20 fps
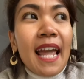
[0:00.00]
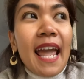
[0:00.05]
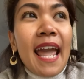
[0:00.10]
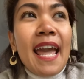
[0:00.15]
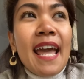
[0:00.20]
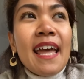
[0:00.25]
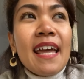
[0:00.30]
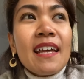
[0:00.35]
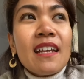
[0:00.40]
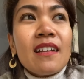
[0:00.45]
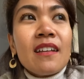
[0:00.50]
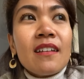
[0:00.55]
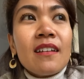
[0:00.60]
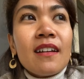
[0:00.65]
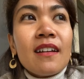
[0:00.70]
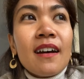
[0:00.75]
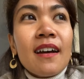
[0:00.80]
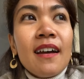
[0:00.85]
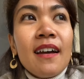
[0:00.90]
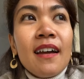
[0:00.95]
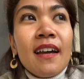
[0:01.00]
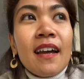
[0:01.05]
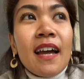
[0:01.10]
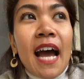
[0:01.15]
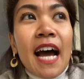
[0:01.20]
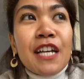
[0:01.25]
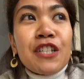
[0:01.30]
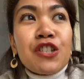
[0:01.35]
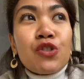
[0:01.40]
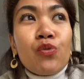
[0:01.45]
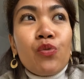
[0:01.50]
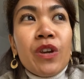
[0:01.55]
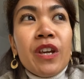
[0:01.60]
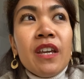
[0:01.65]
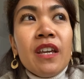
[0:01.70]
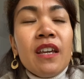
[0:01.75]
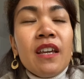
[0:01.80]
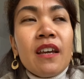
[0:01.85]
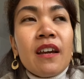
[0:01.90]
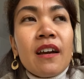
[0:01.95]
and as
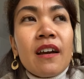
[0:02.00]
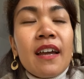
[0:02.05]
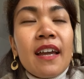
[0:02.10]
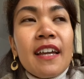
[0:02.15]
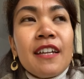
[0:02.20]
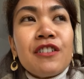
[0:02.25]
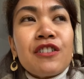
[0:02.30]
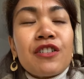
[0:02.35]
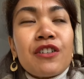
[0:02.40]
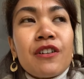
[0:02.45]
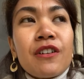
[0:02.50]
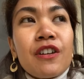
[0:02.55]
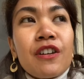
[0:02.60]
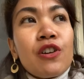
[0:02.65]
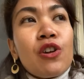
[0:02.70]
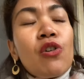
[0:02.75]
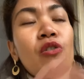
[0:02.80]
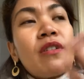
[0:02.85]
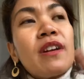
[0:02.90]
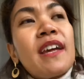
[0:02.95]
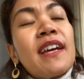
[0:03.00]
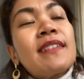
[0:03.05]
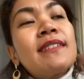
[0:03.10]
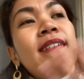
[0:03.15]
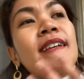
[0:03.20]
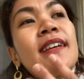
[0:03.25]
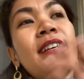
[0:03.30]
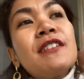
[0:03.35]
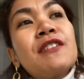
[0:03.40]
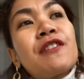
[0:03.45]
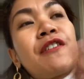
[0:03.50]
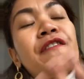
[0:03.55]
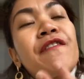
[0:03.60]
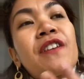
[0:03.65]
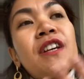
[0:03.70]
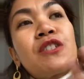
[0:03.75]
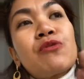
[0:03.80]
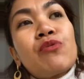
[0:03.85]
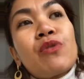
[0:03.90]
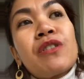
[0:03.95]
we inter you know get to
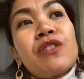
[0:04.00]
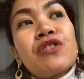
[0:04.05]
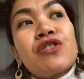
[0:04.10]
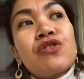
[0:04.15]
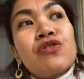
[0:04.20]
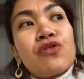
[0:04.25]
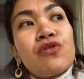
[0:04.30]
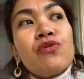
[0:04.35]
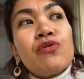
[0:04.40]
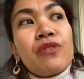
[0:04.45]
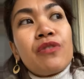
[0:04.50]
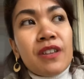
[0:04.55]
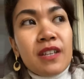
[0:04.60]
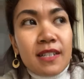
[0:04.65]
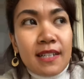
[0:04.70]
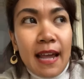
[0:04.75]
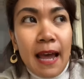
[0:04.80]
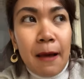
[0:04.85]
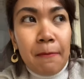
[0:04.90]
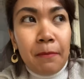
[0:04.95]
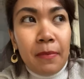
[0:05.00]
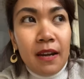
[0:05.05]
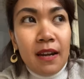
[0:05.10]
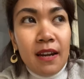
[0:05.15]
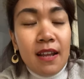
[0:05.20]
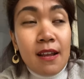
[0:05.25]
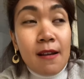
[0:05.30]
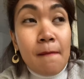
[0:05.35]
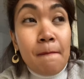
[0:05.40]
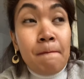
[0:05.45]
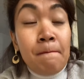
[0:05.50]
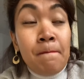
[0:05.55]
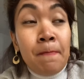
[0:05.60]
interface with this truth that's happening